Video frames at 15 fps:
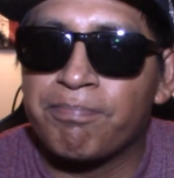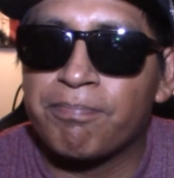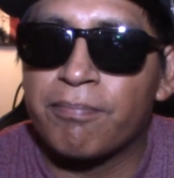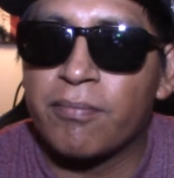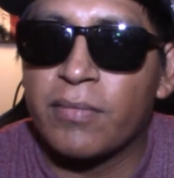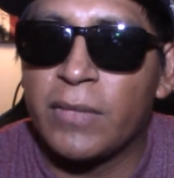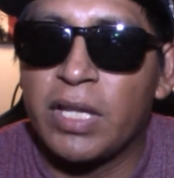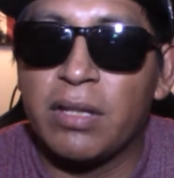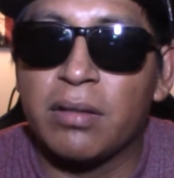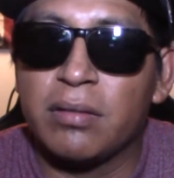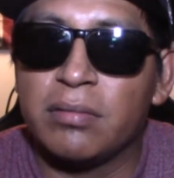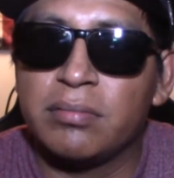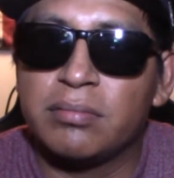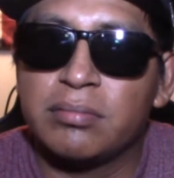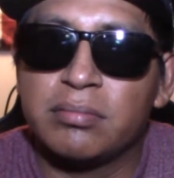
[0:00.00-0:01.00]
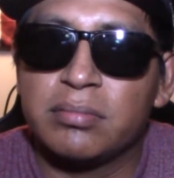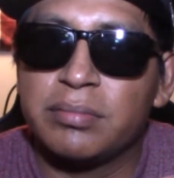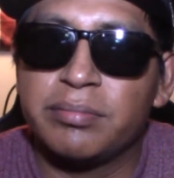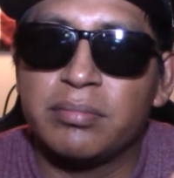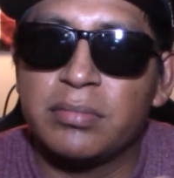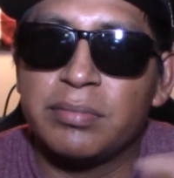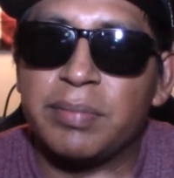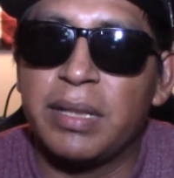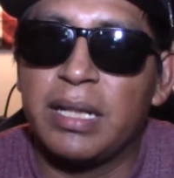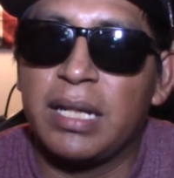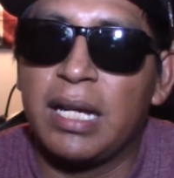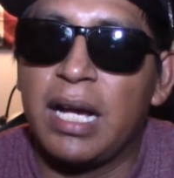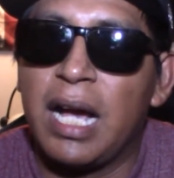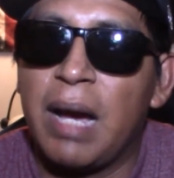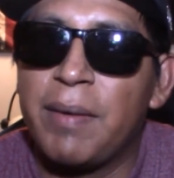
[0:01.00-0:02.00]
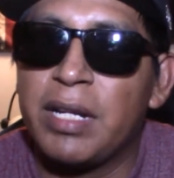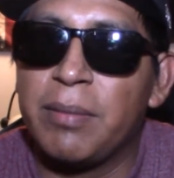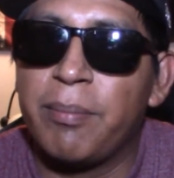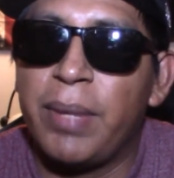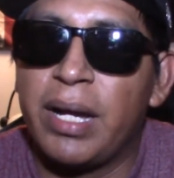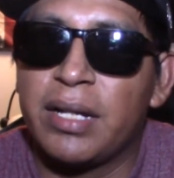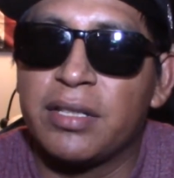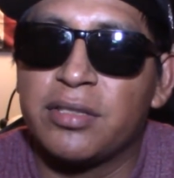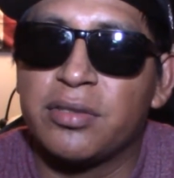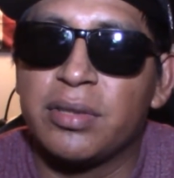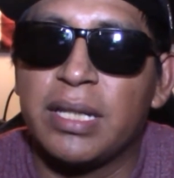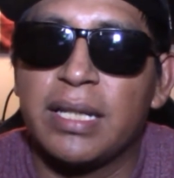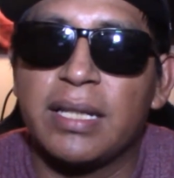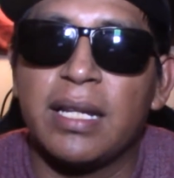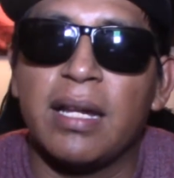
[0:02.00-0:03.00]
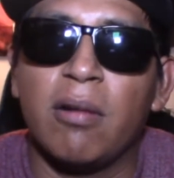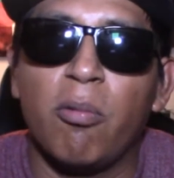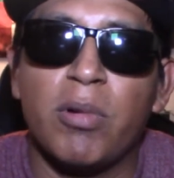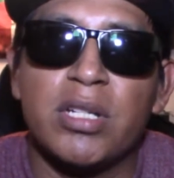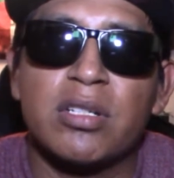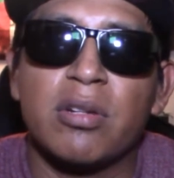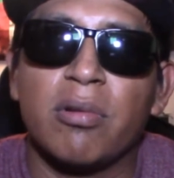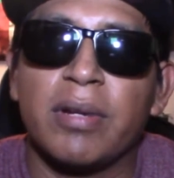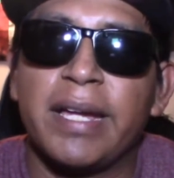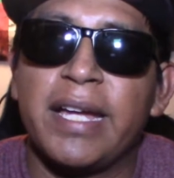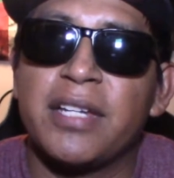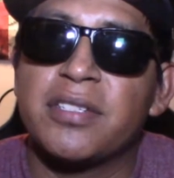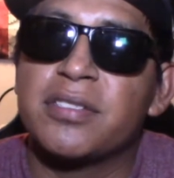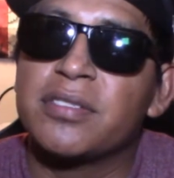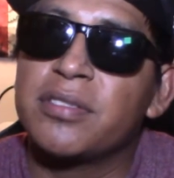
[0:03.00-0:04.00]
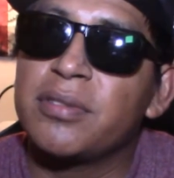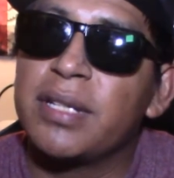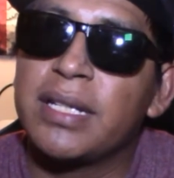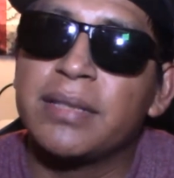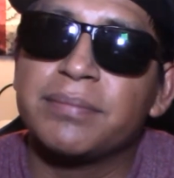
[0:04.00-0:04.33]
you know, depending how many packages you get and which locations you get.